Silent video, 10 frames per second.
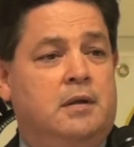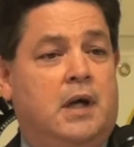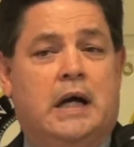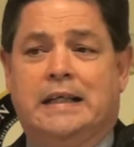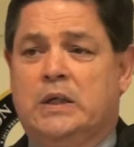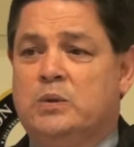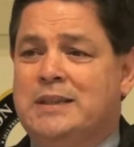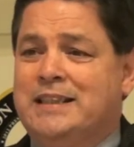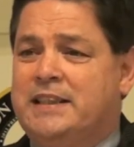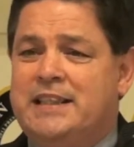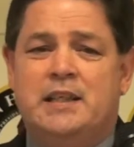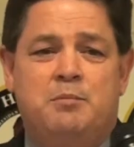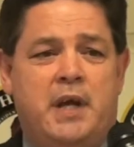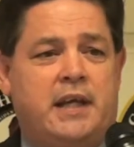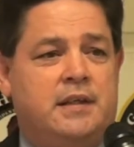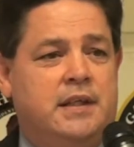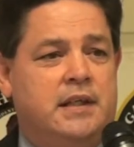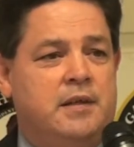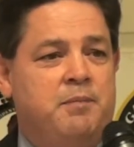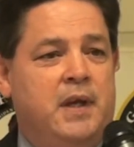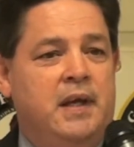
No, he didn't make it, did he?